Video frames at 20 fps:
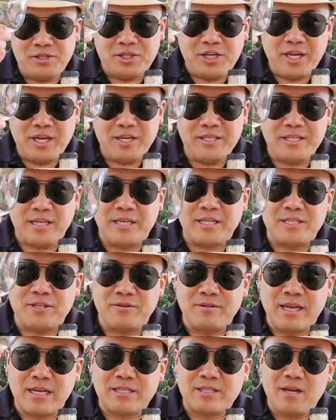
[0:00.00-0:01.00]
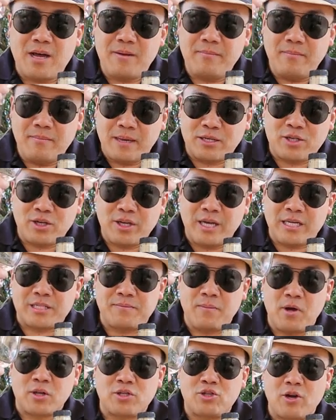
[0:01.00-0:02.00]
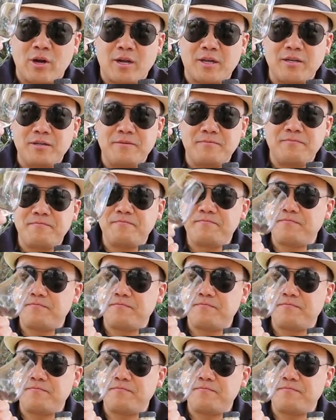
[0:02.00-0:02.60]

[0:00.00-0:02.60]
Cheers, and until next time, make sure you eat, smoke, drink.